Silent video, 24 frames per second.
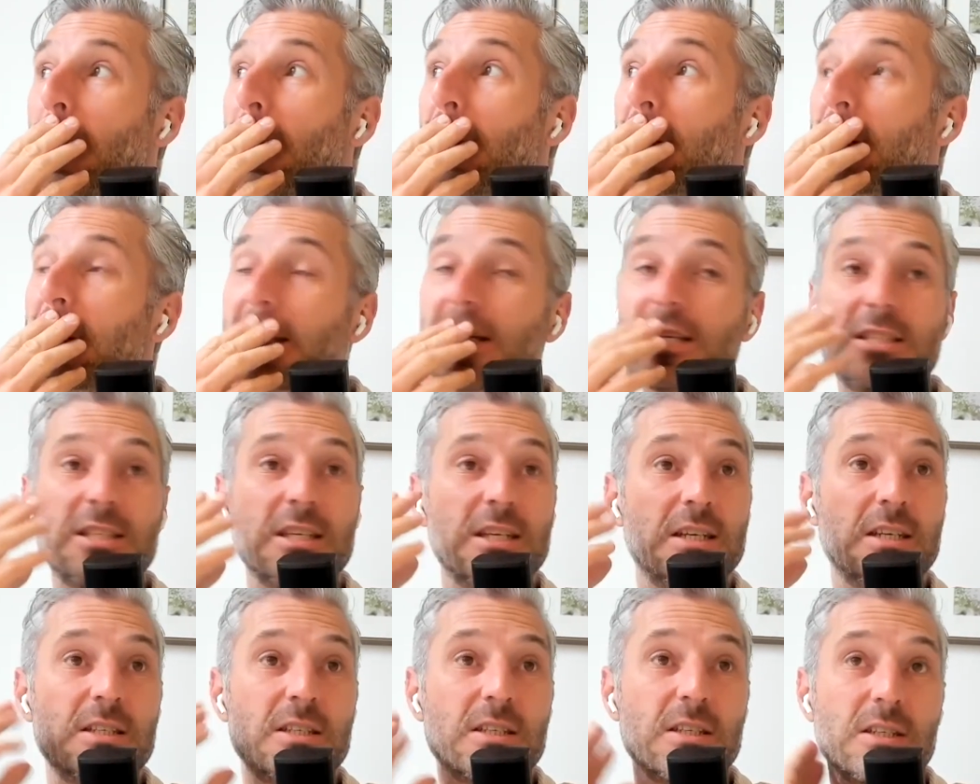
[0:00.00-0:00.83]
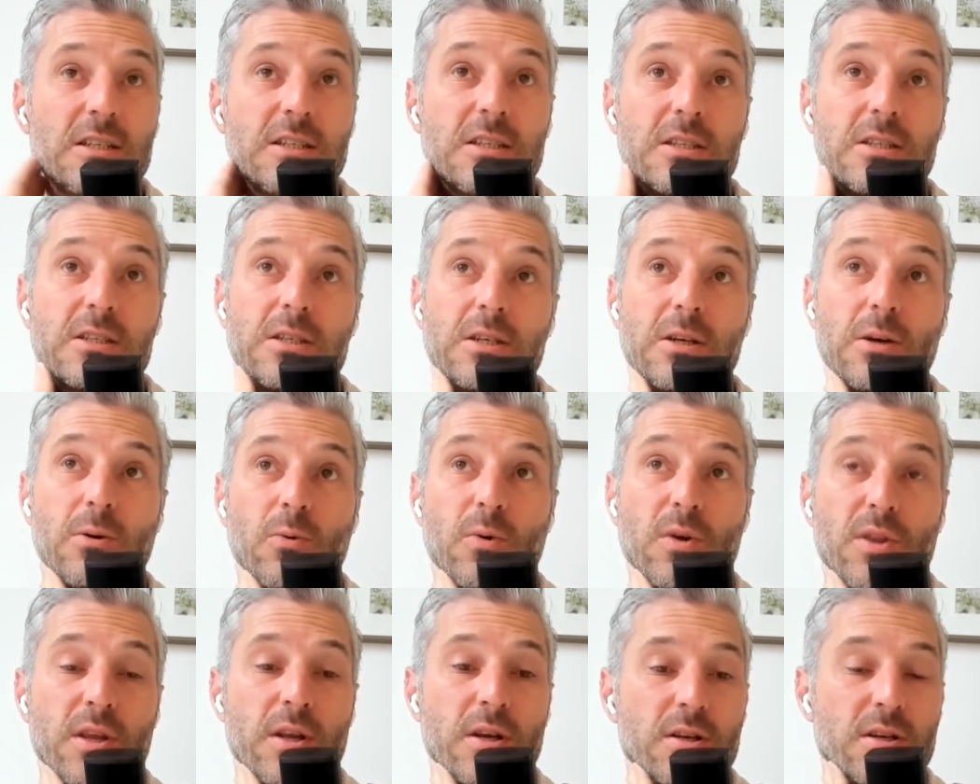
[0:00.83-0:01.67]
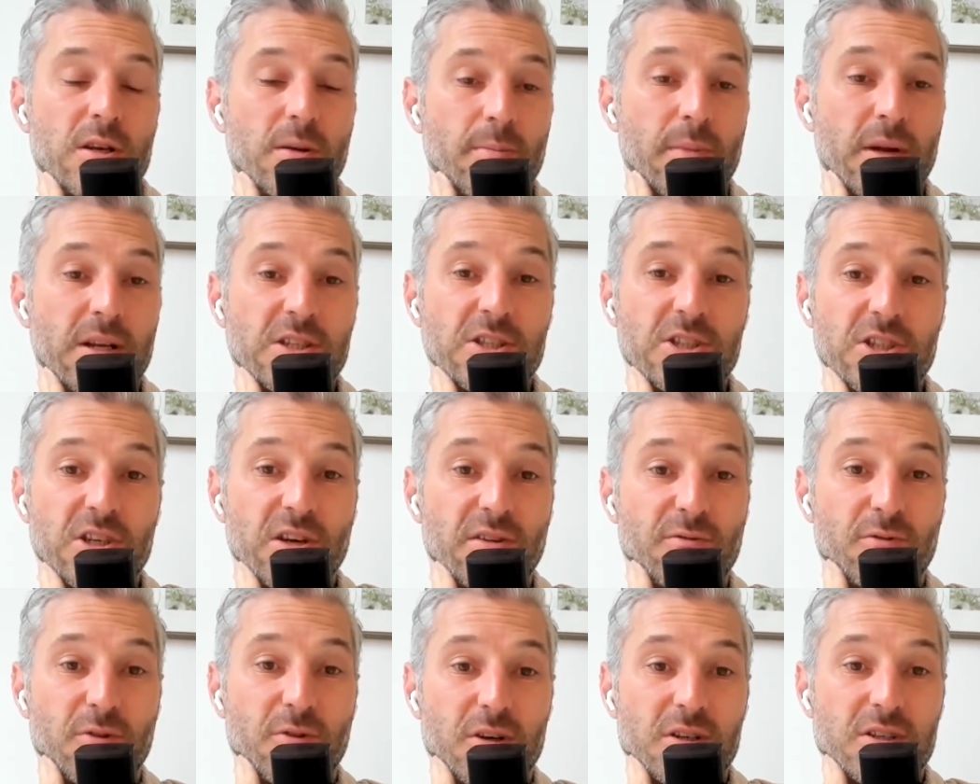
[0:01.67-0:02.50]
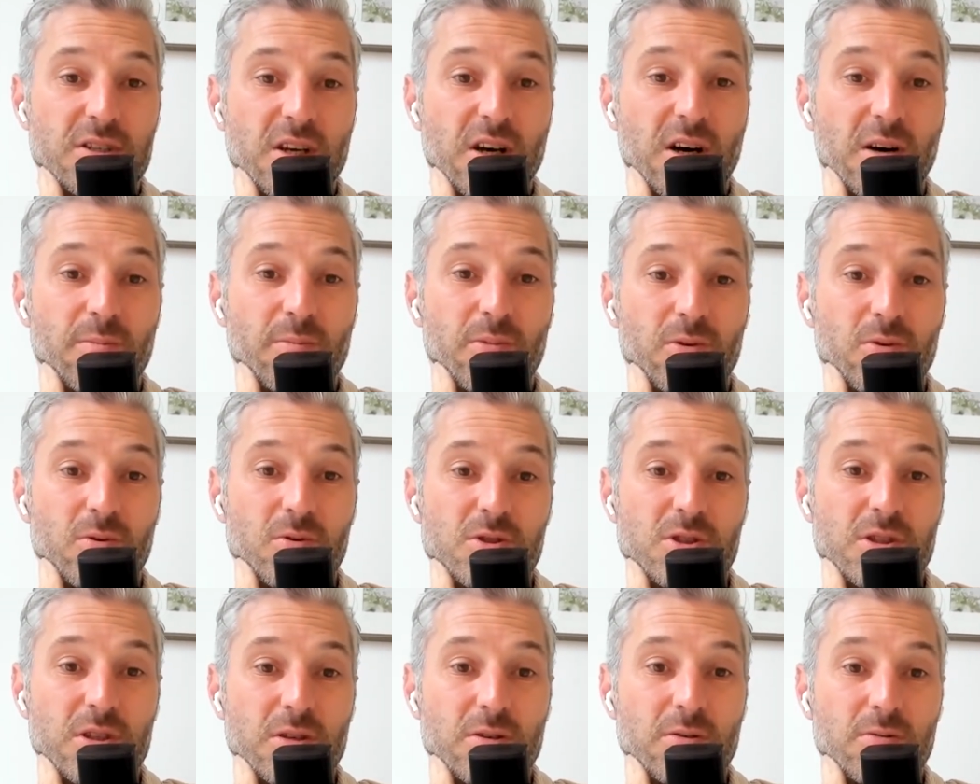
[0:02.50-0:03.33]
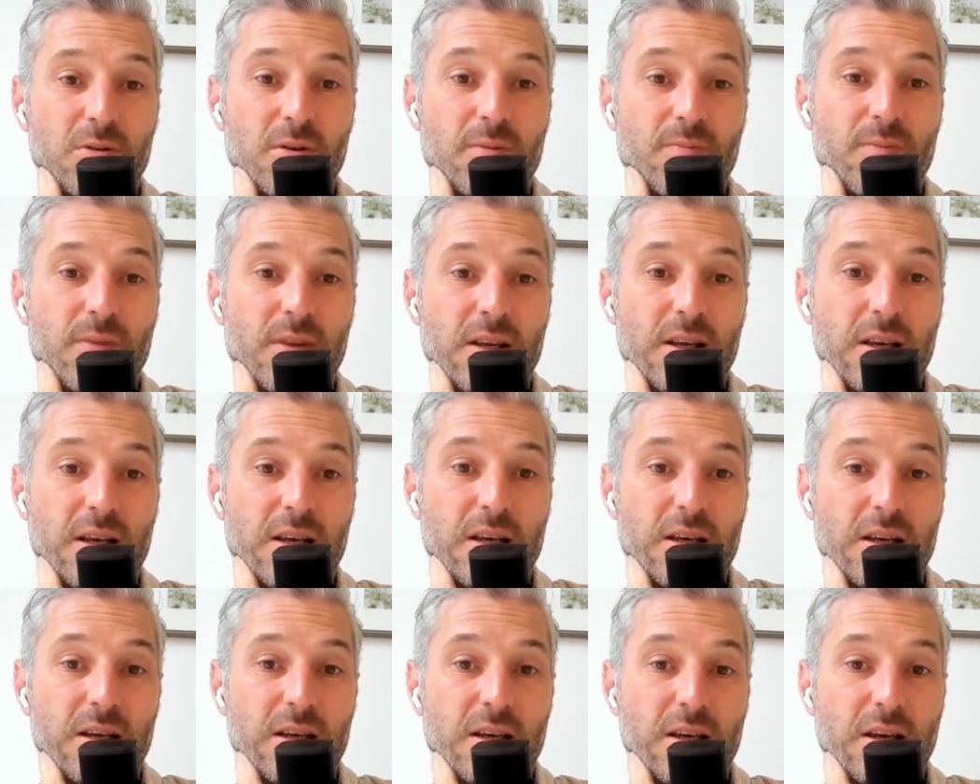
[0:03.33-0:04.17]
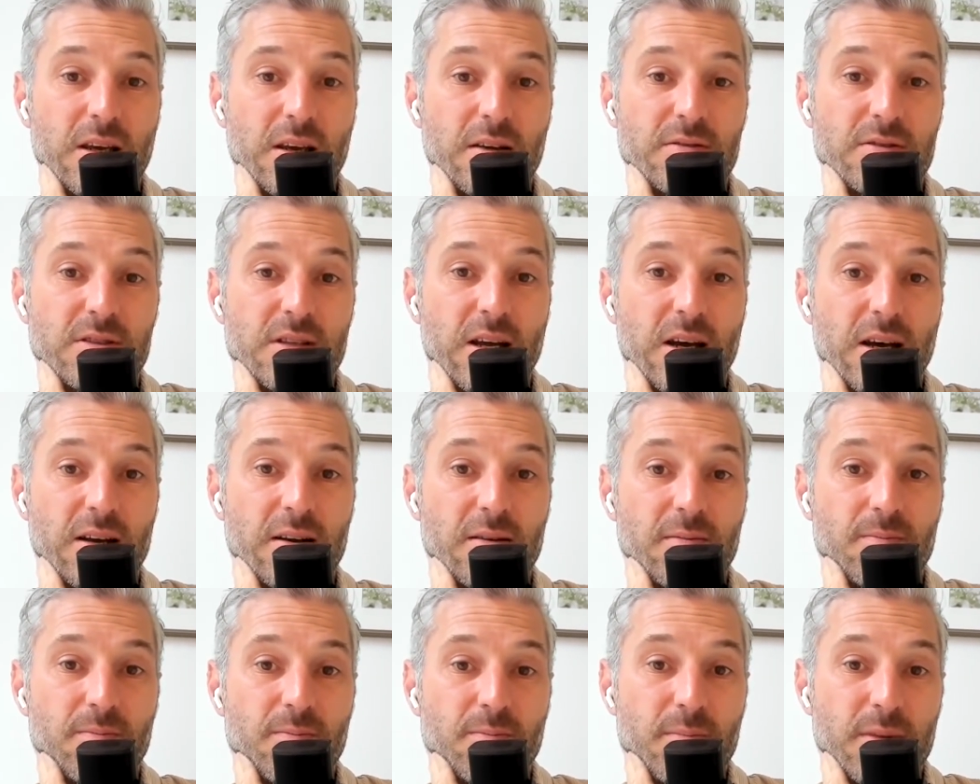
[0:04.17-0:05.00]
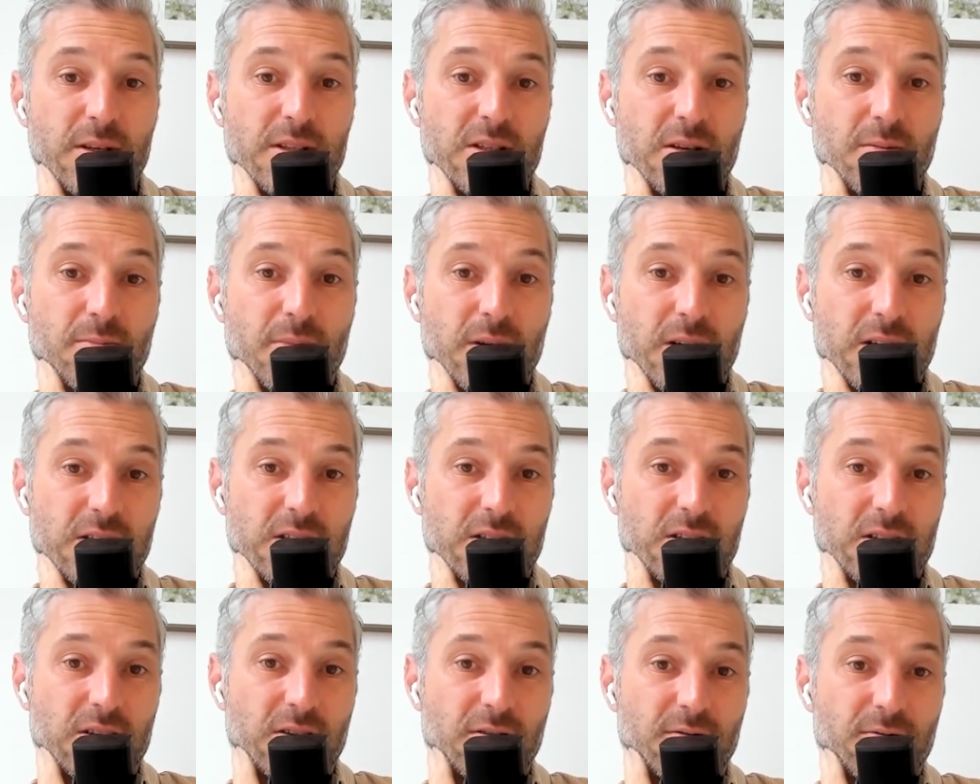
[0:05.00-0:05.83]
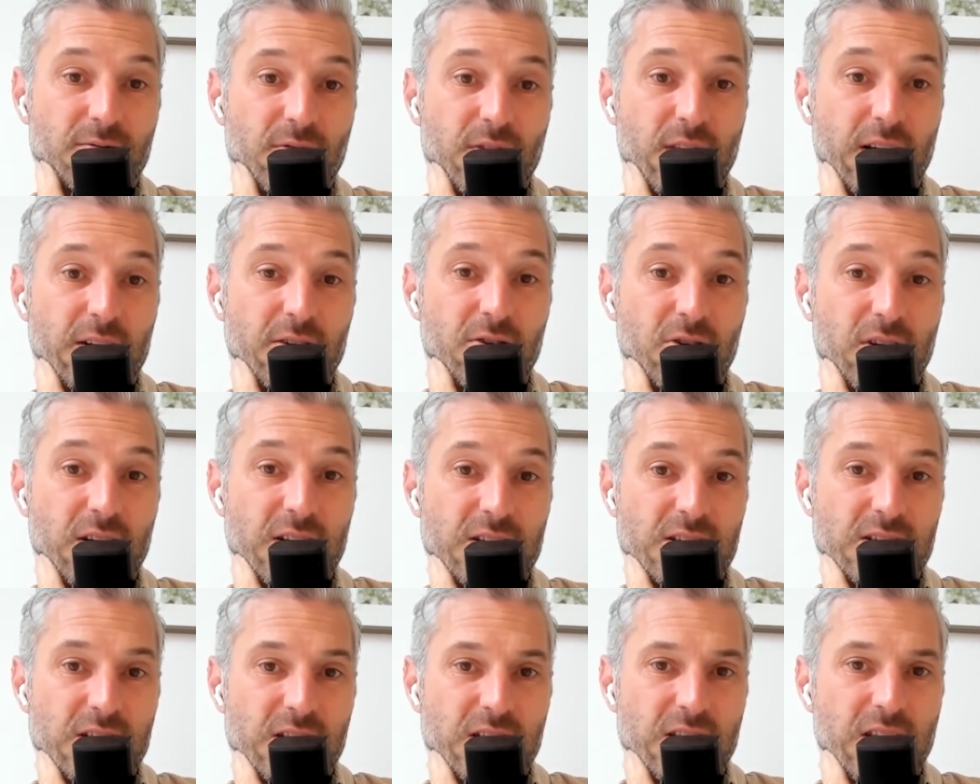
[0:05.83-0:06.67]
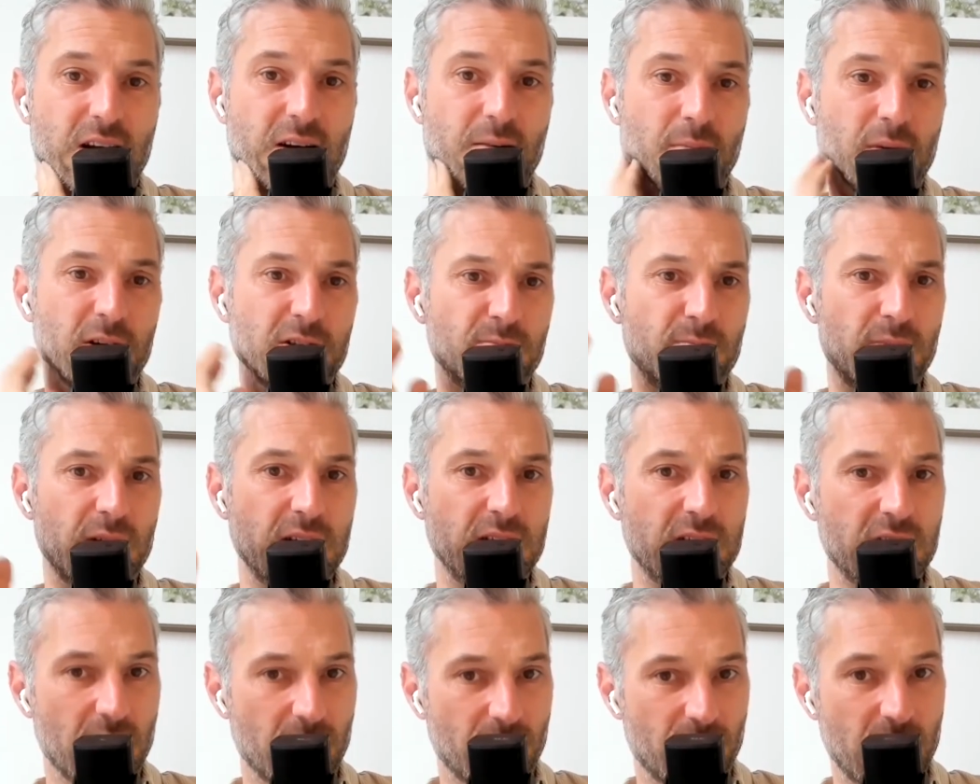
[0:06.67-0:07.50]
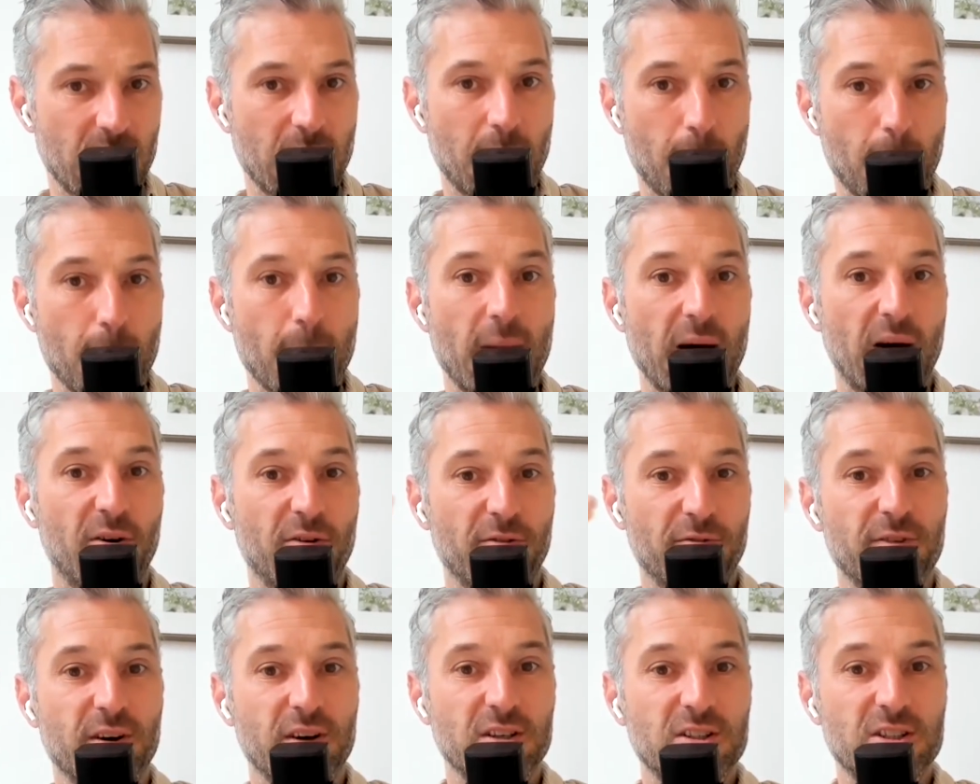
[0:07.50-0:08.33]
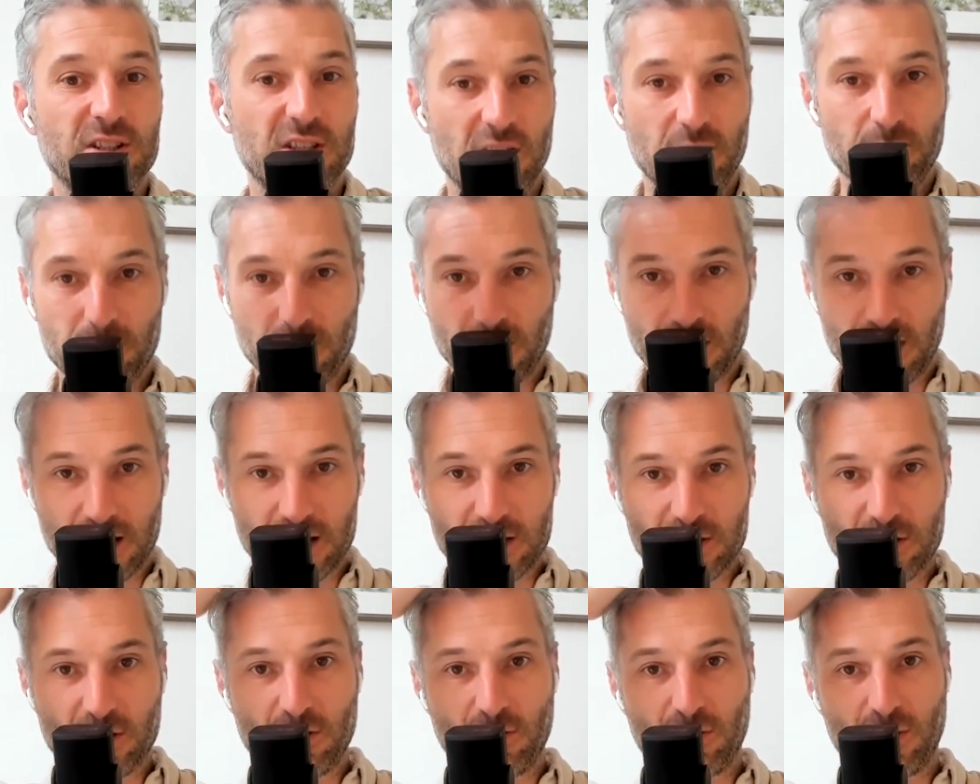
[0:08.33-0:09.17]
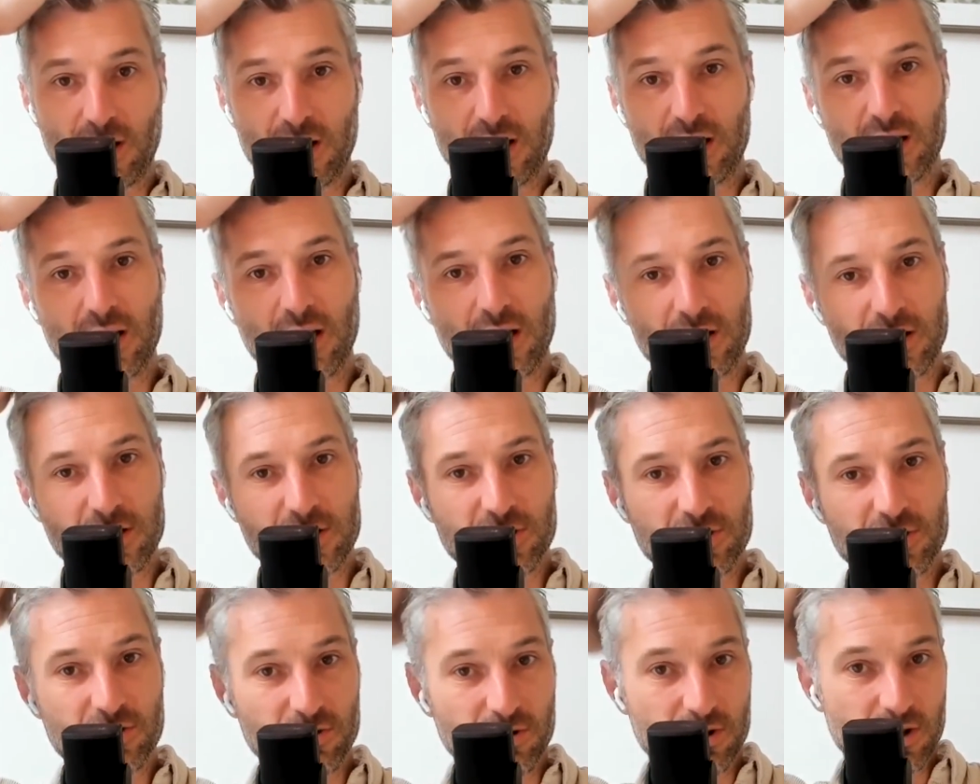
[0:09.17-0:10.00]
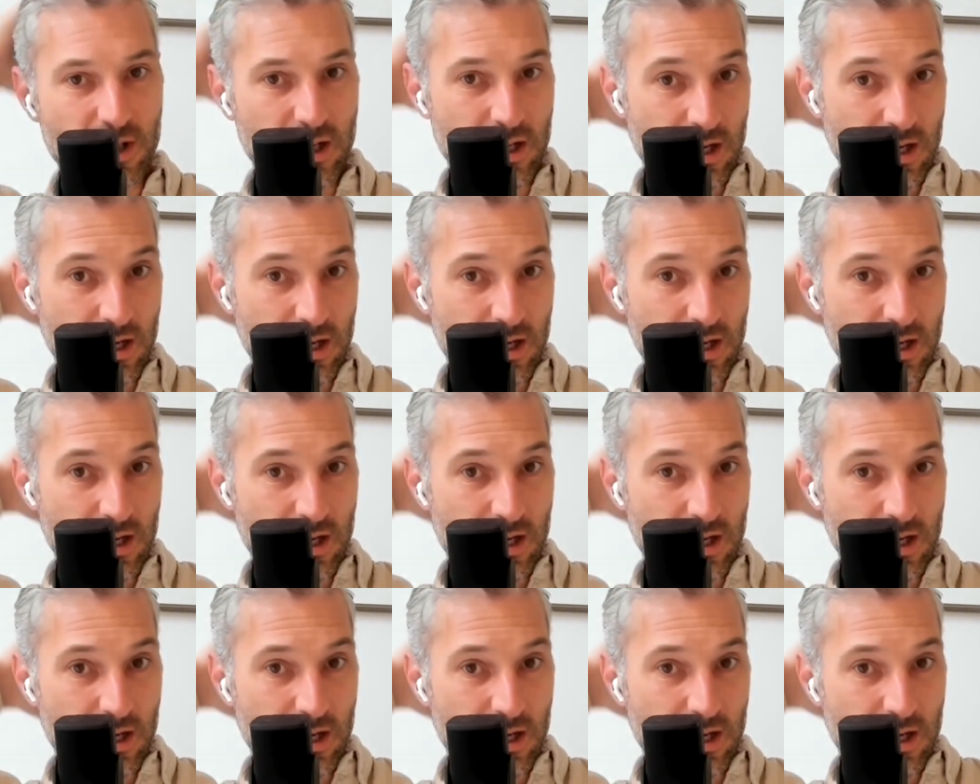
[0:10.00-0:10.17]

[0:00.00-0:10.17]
diseases within dementia, for example, also gives that bits and pieces of that. You can see there must be something malfunctioning, but that's quite understood.